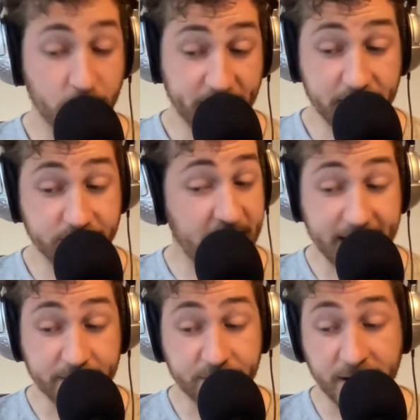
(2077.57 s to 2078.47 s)
We had
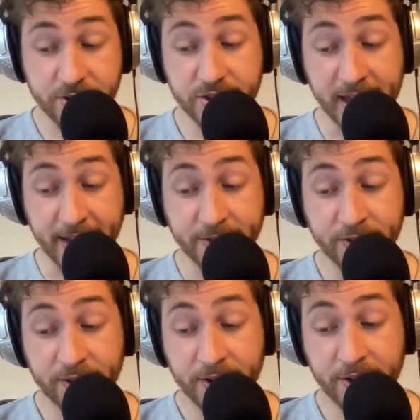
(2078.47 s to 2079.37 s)
read of such
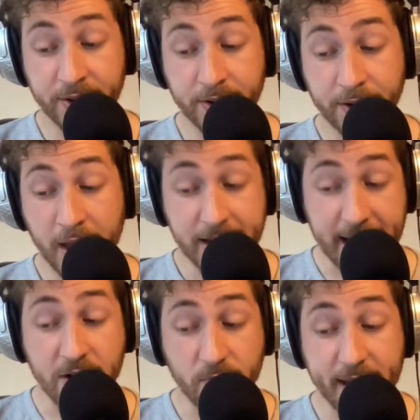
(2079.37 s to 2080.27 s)
things.
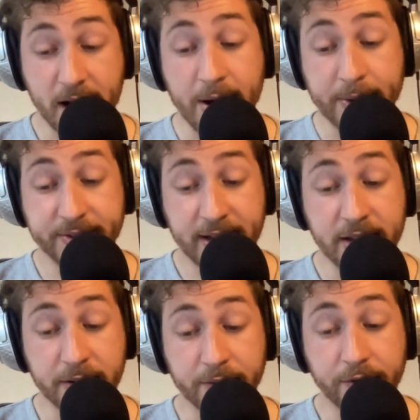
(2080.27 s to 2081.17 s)
Now we
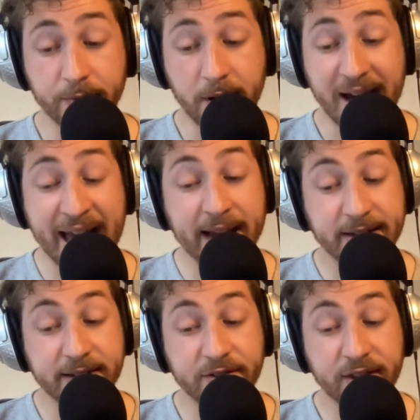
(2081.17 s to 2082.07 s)
ourselves were
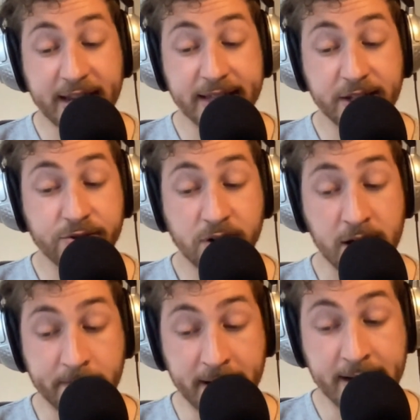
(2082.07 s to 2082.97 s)
actors in the
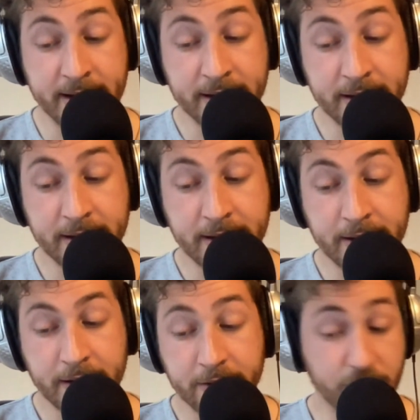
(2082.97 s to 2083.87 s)
drama.
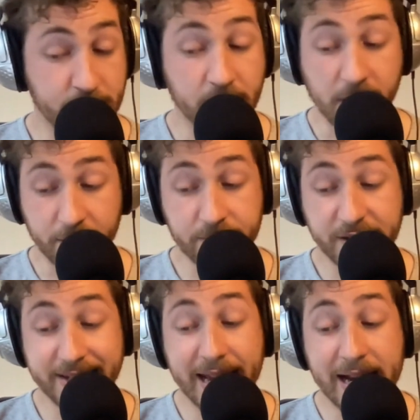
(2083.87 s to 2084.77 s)
Tomorrow the
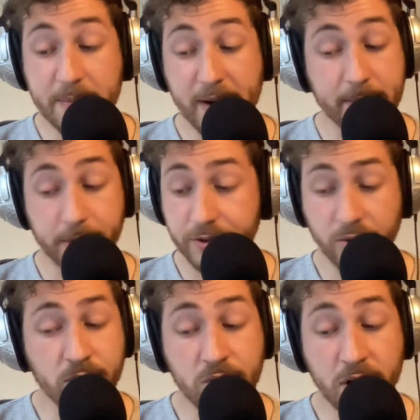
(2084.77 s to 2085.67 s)
daily papers
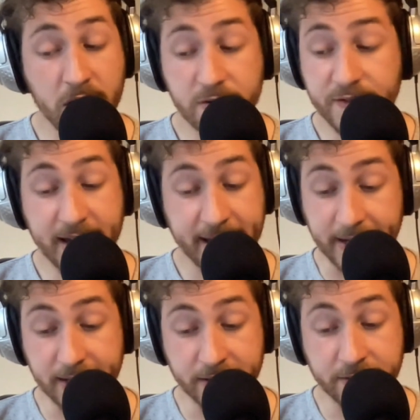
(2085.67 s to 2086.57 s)
all over
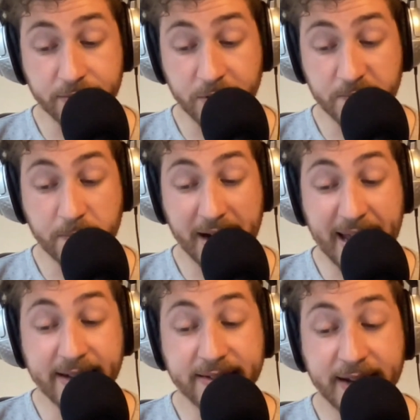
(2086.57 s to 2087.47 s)
England would
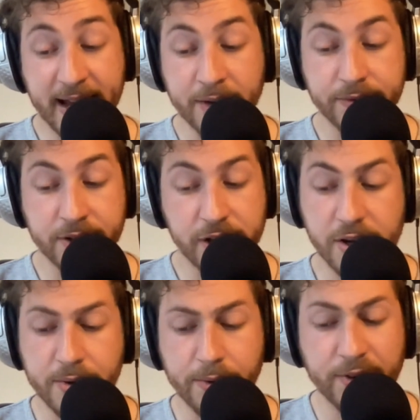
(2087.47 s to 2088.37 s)
blazon out the
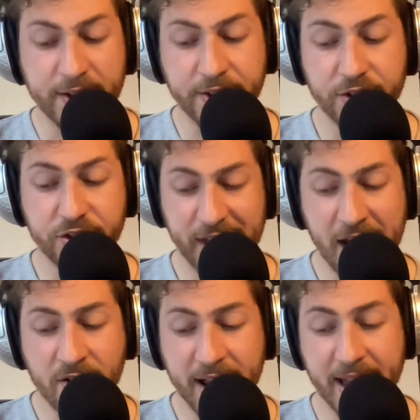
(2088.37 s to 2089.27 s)
news in
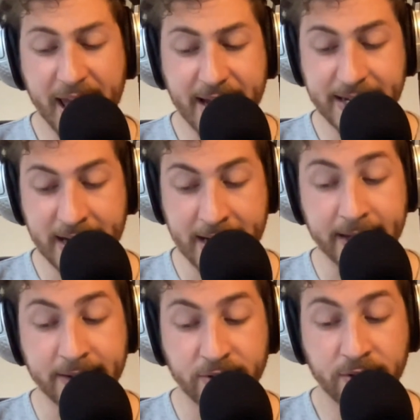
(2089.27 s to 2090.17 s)
staring
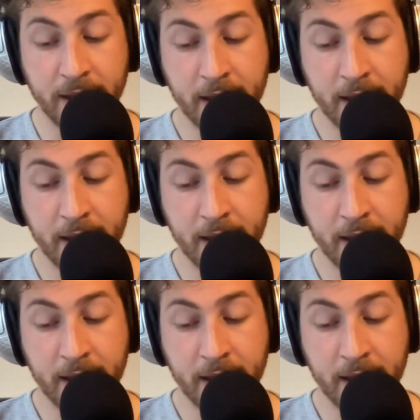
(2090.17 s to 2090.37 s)
headlines.